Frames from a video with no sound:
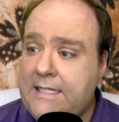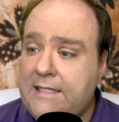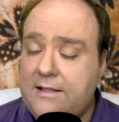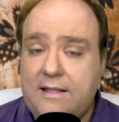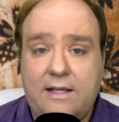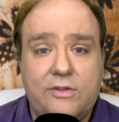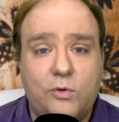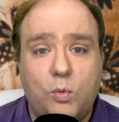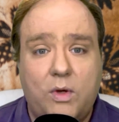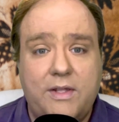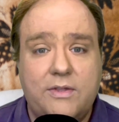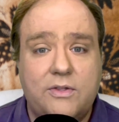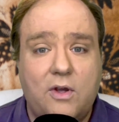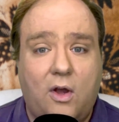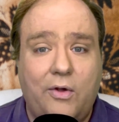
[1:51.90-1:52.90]
this
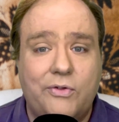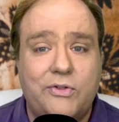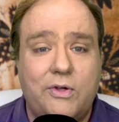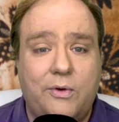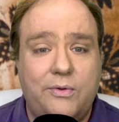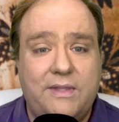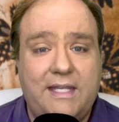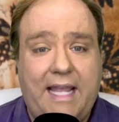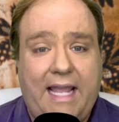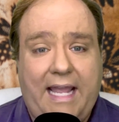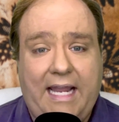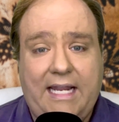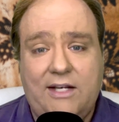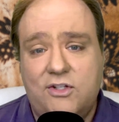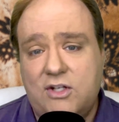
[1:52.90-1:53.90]
was also the
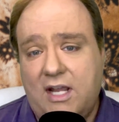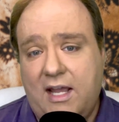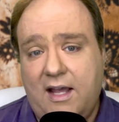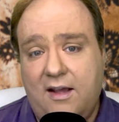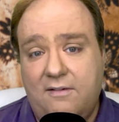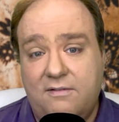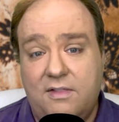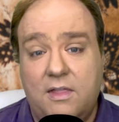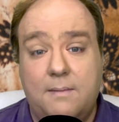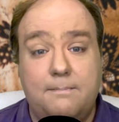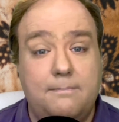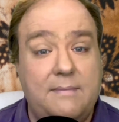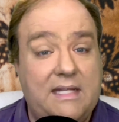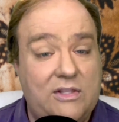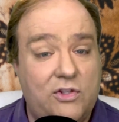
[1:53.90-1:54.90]
age of the
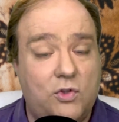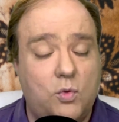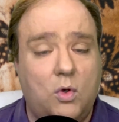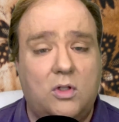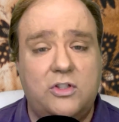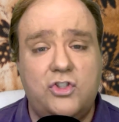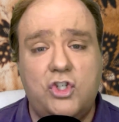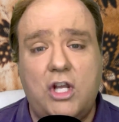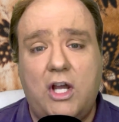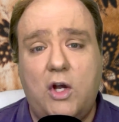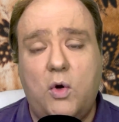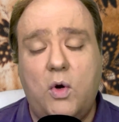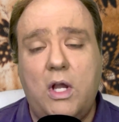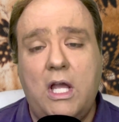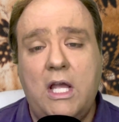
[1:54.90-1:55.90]
minstrel
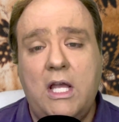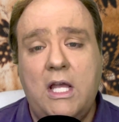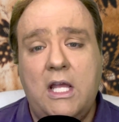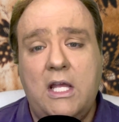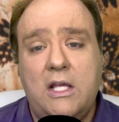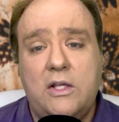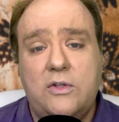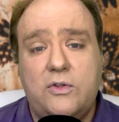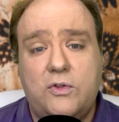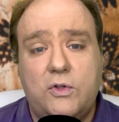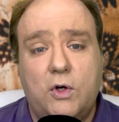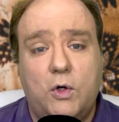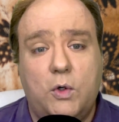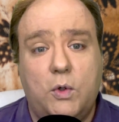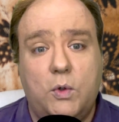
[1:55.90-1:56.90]
show.
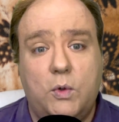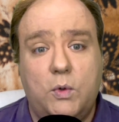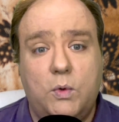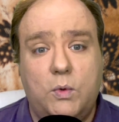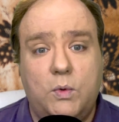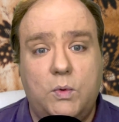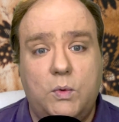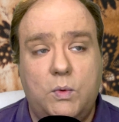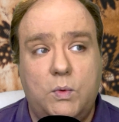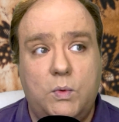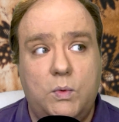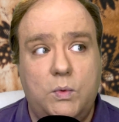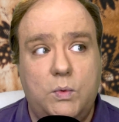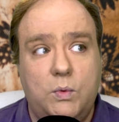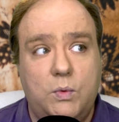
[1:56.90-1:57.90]

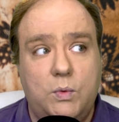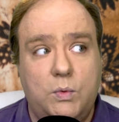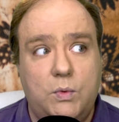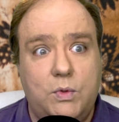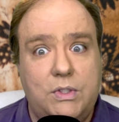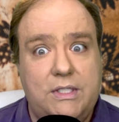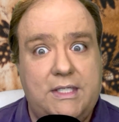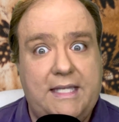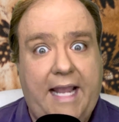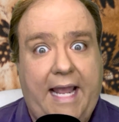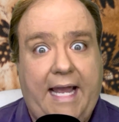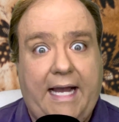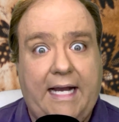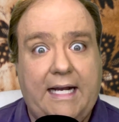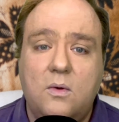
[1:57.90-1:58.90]
So,
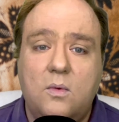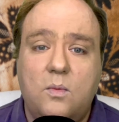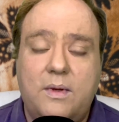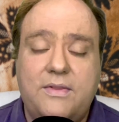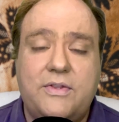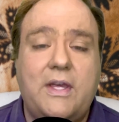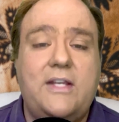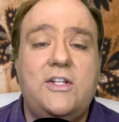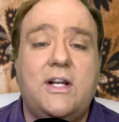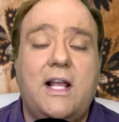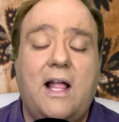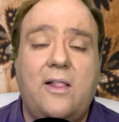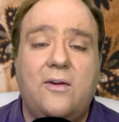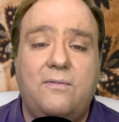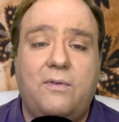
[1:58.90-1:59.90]
yeah. With such a
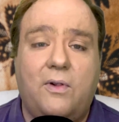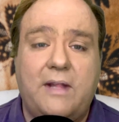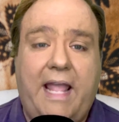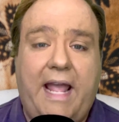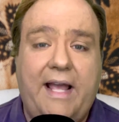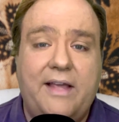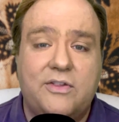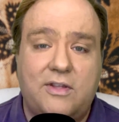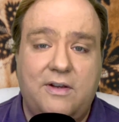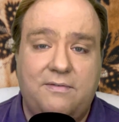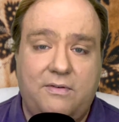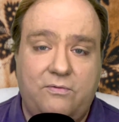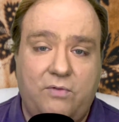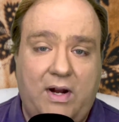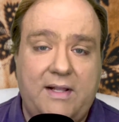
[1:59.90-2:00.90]
colorful cast of
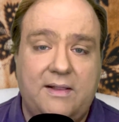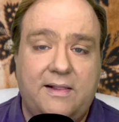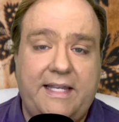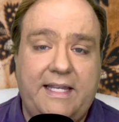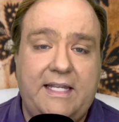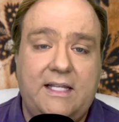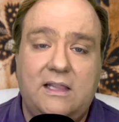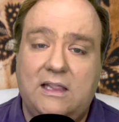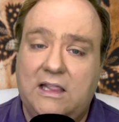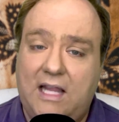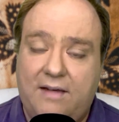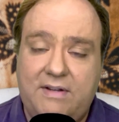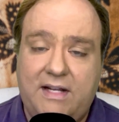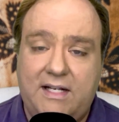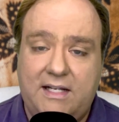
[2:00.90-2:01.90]
friendly,
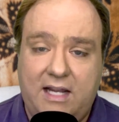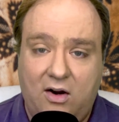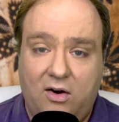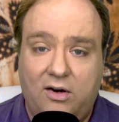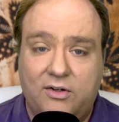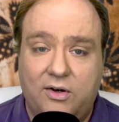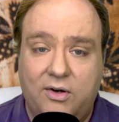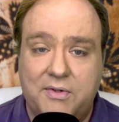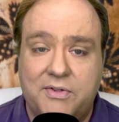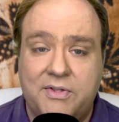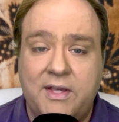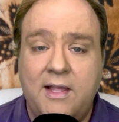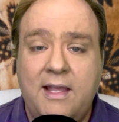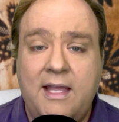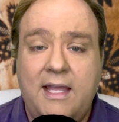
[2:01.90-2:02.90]
loving characters,
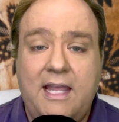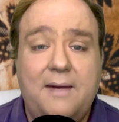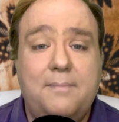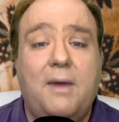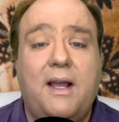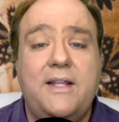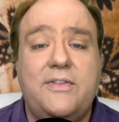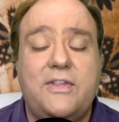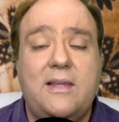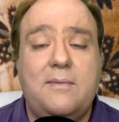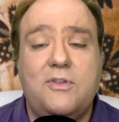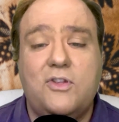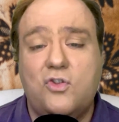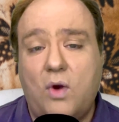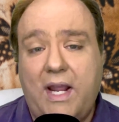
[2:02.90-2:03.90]
it might seem
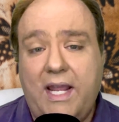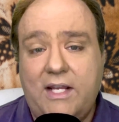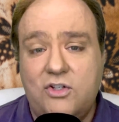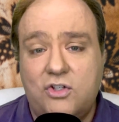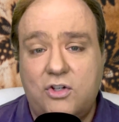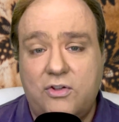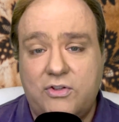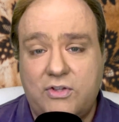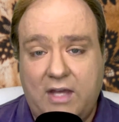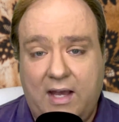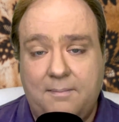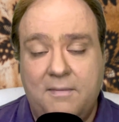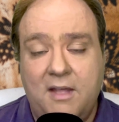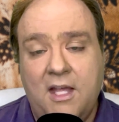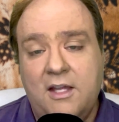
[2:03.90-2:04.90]
strange to
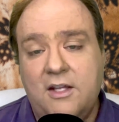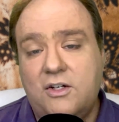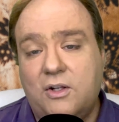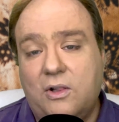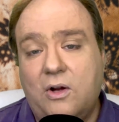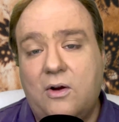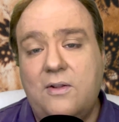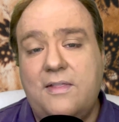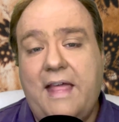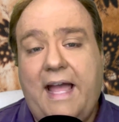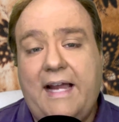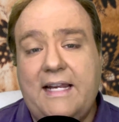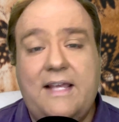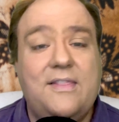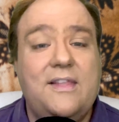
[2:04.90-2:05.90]
some to learn
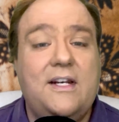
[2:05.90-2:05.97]
that in the